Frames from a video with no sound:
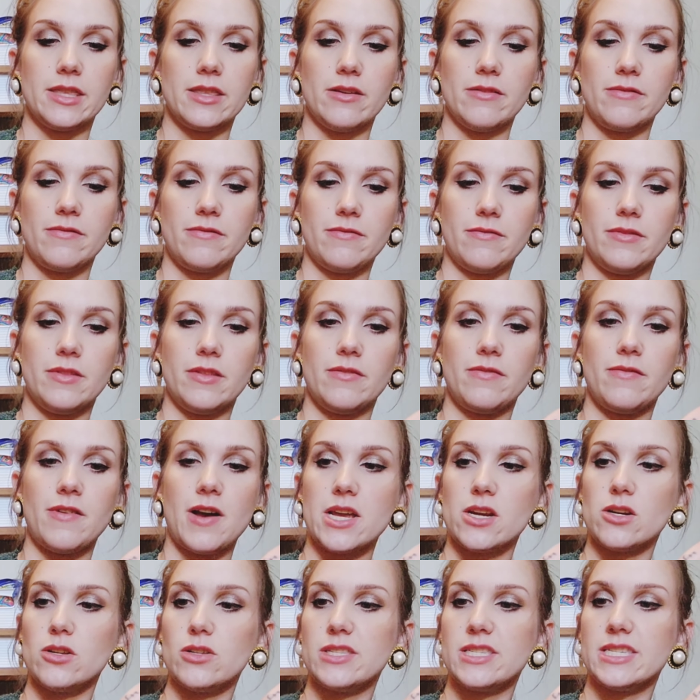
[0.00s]
The
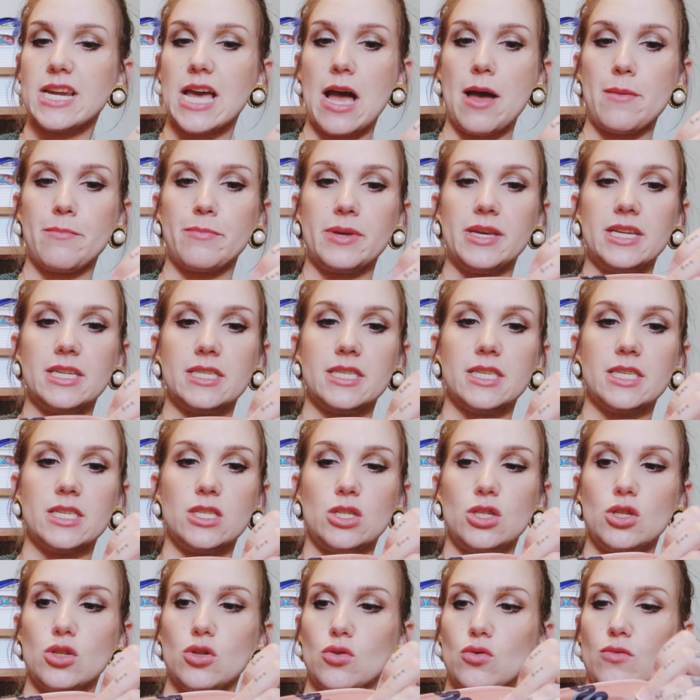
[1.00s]
final snap pieces
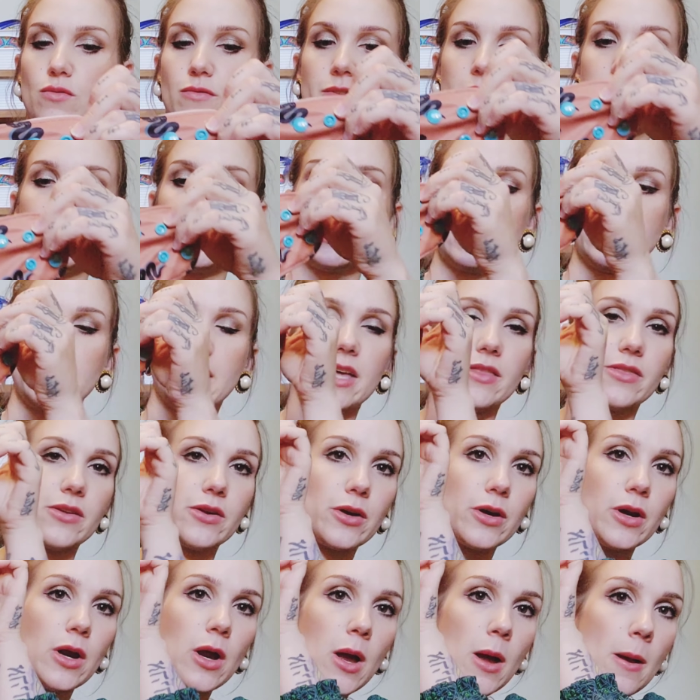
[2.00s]
do fit
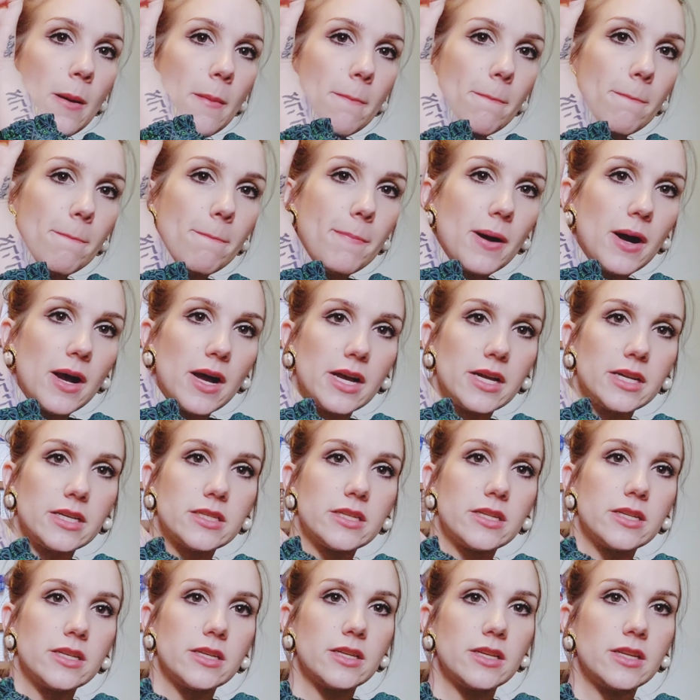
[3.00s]
together,
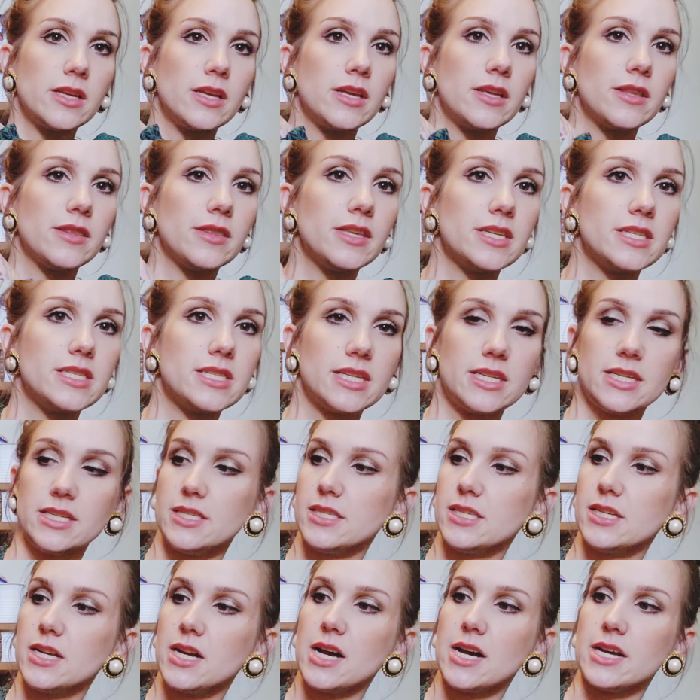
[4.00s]
but this
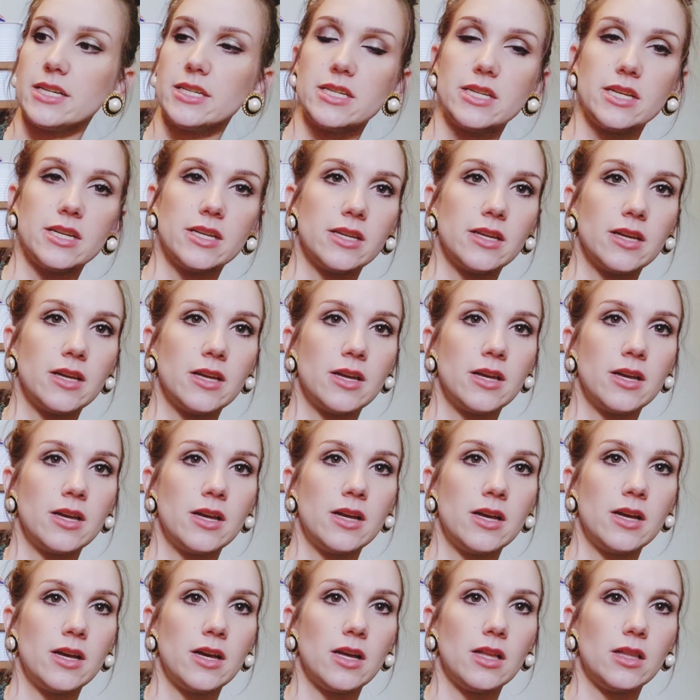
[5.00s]
is cut
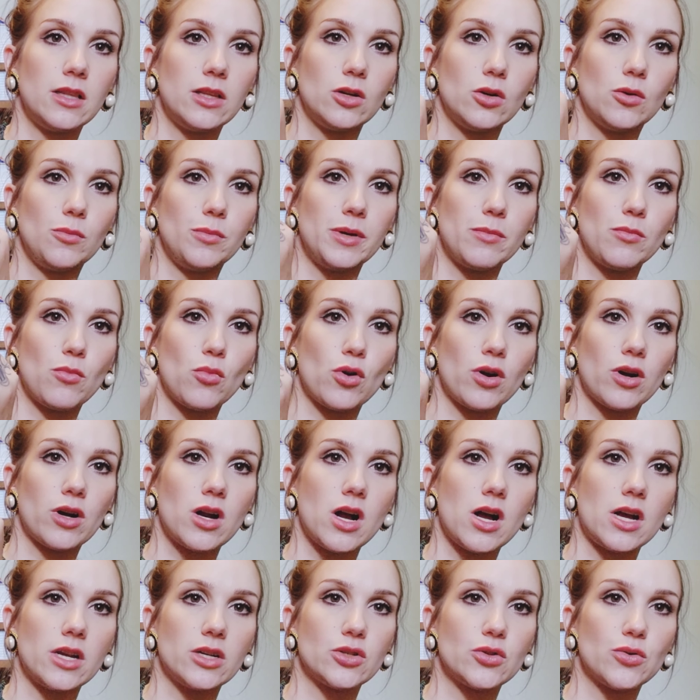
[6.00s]
a little bit more
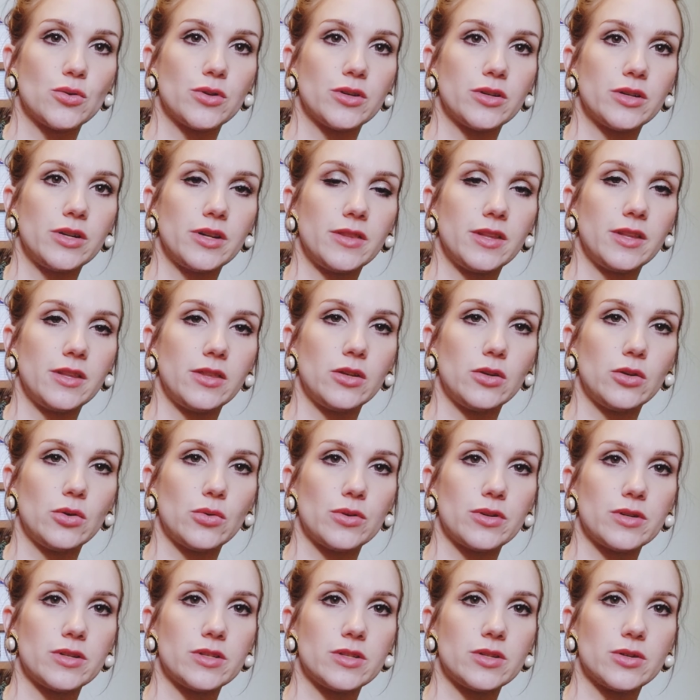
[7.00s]
contoured than the
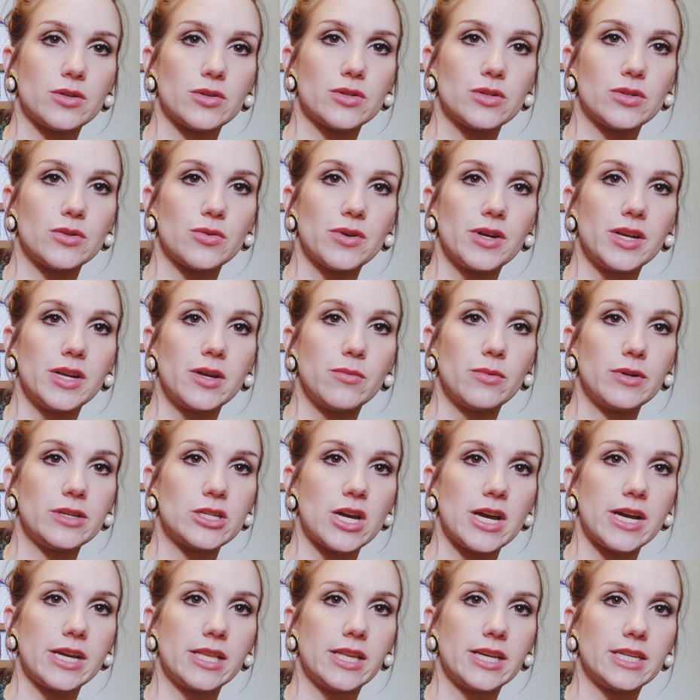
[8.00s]
Nora's Nursery, which
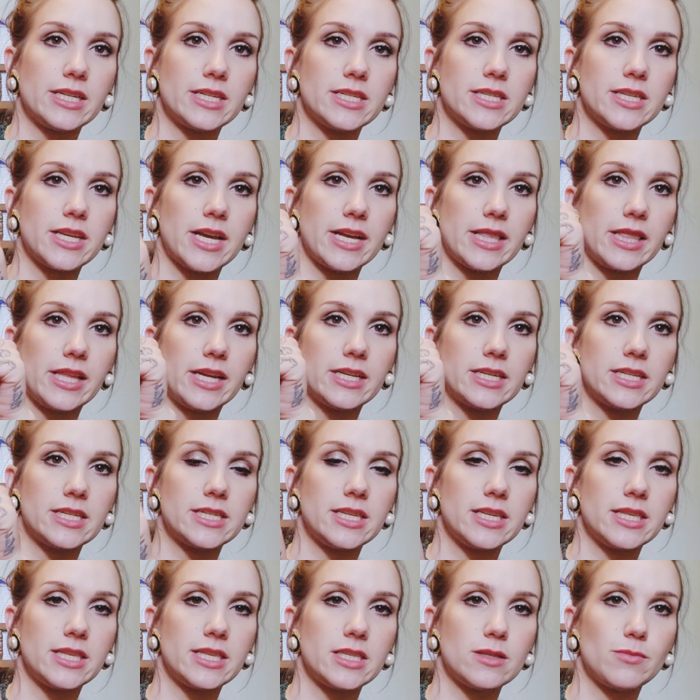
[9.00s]
I like to see. I like to
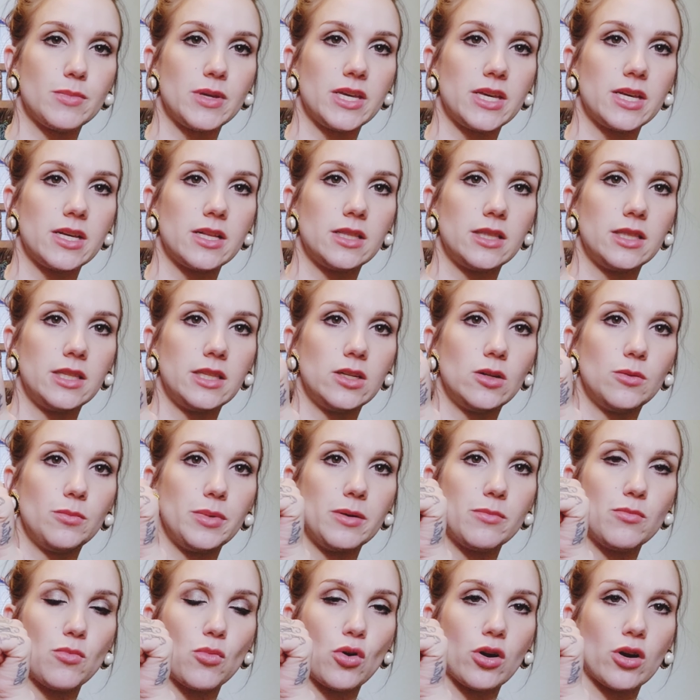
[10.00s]
see this be a little
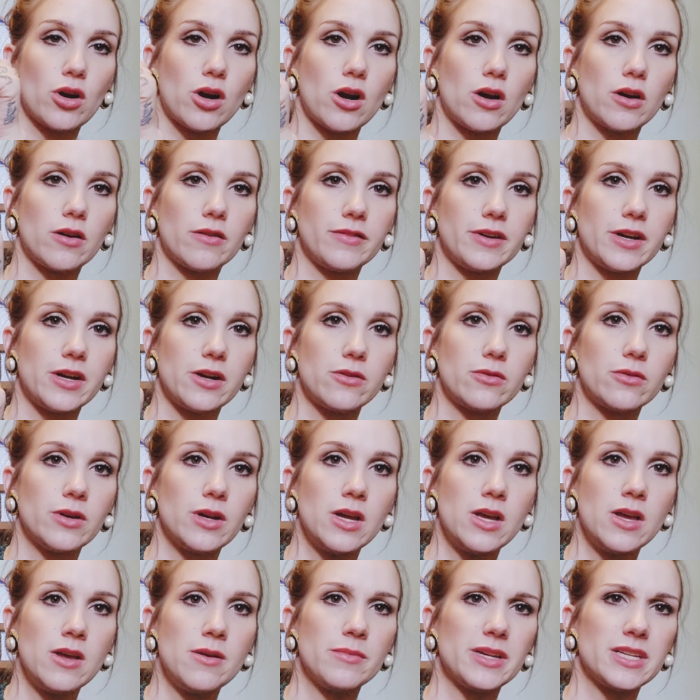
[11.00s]
bit more carved out,
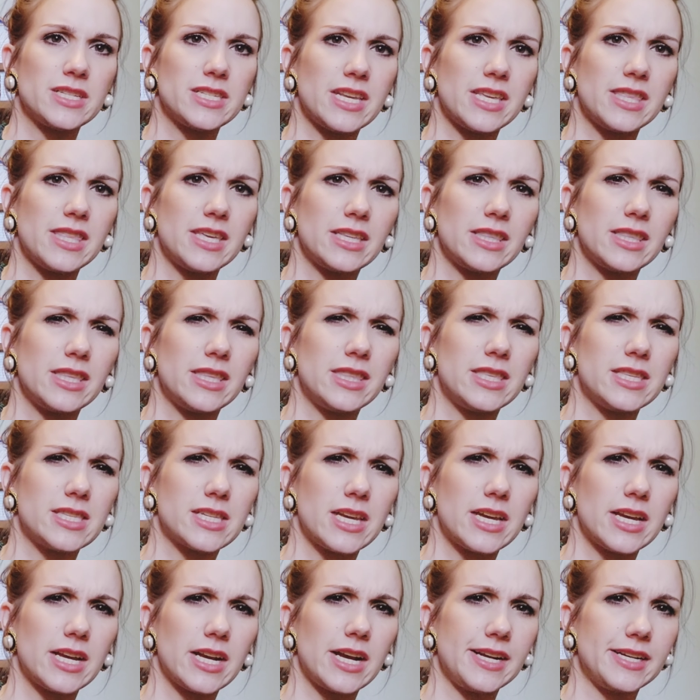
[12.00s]
because I think that this
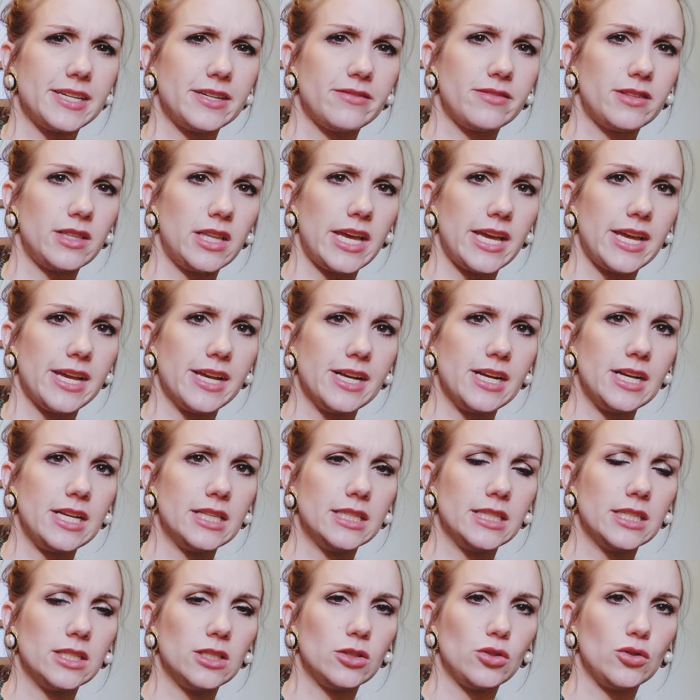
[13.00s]
can kind of lay a
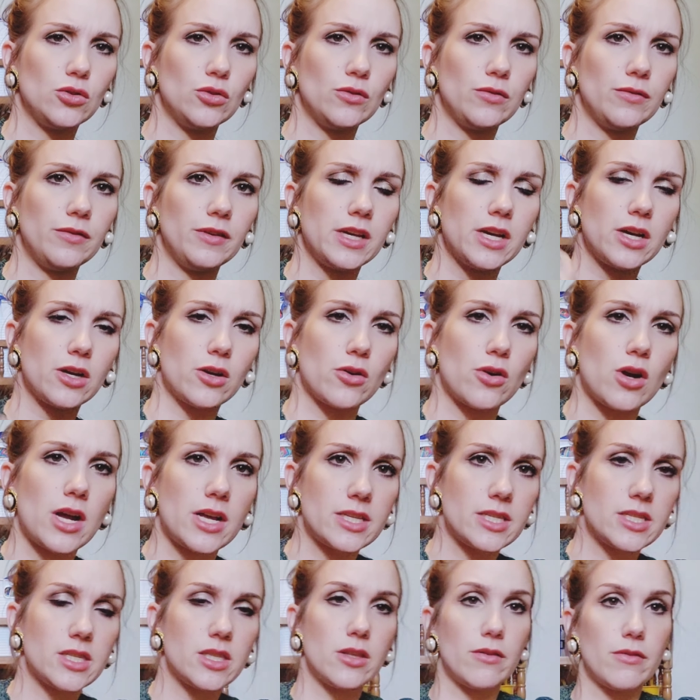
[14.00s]
little goofy
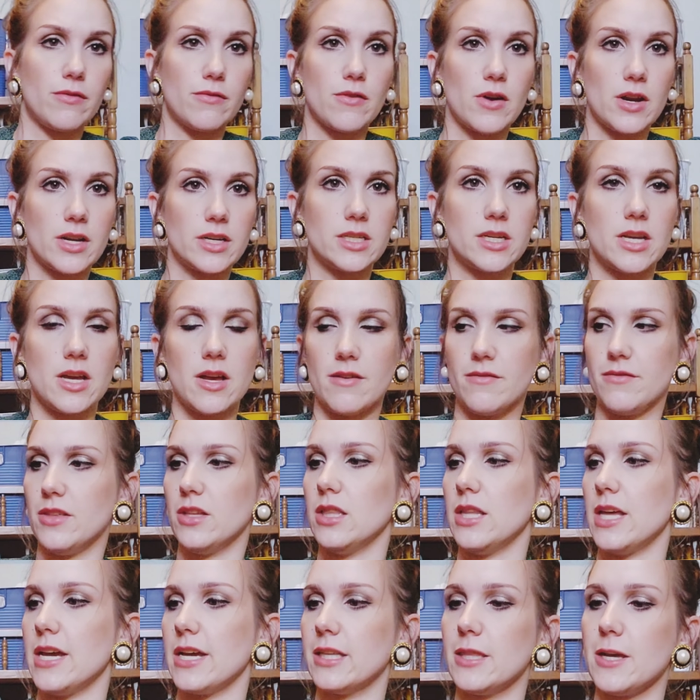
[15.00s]
across the front of the
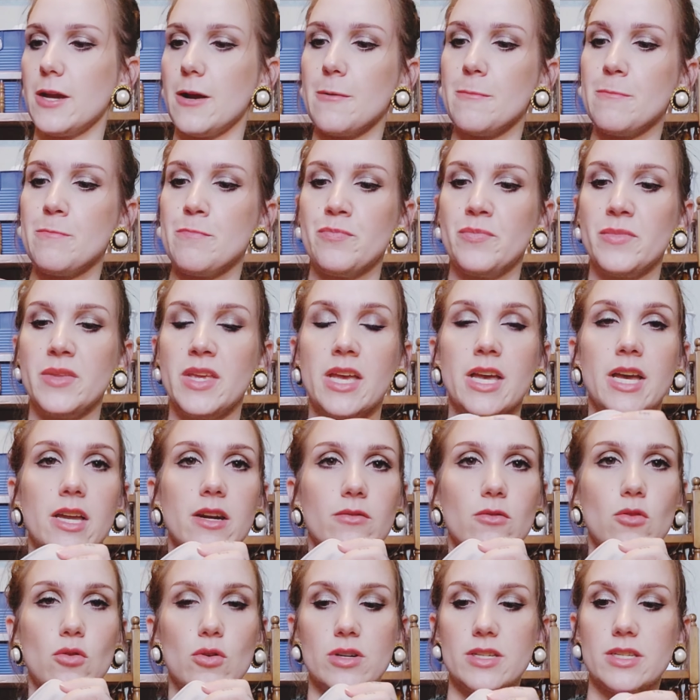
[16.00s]
leg there. And
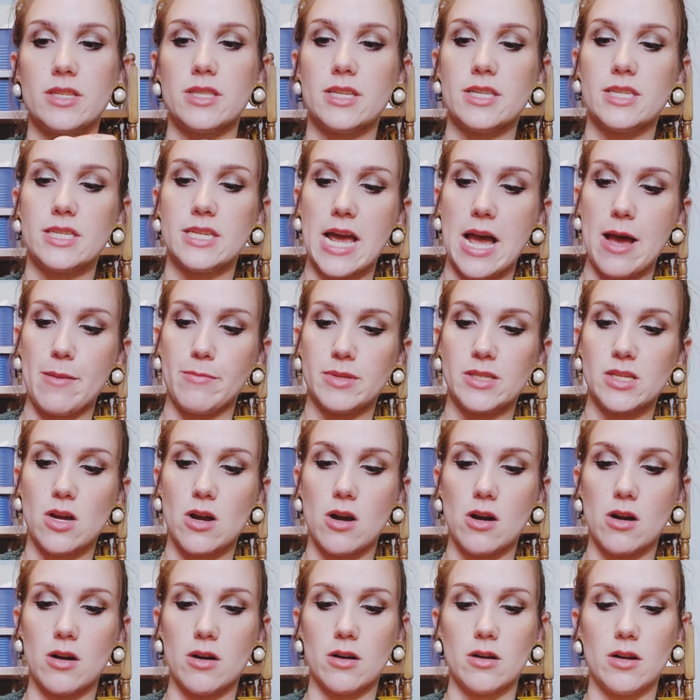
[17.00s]
of course the snaps
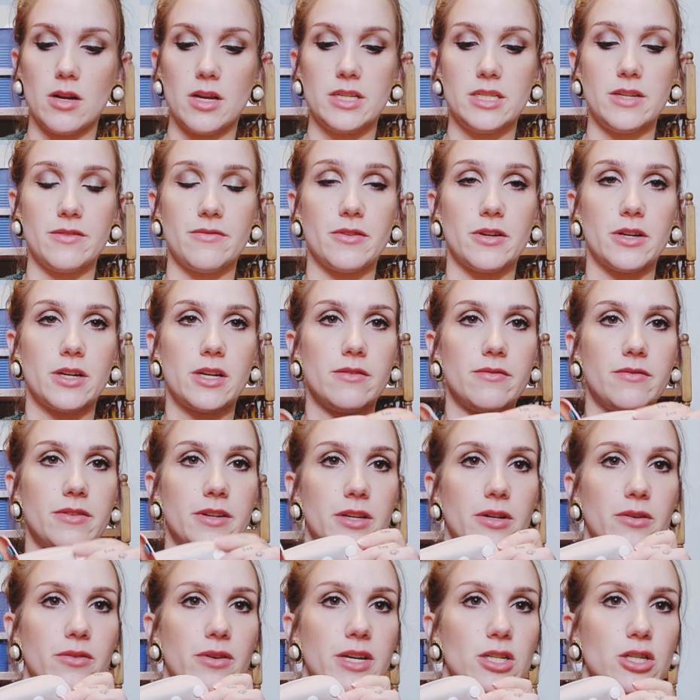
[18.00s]
are a different
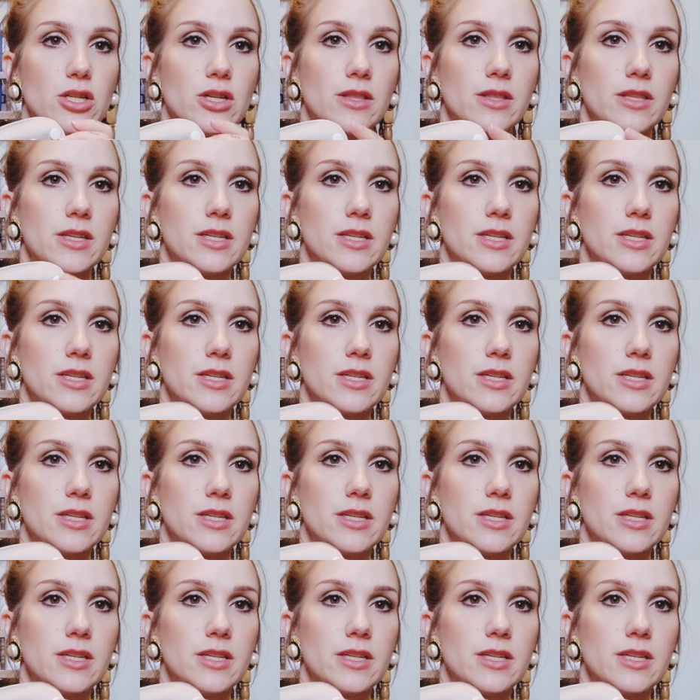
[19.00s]
configuration.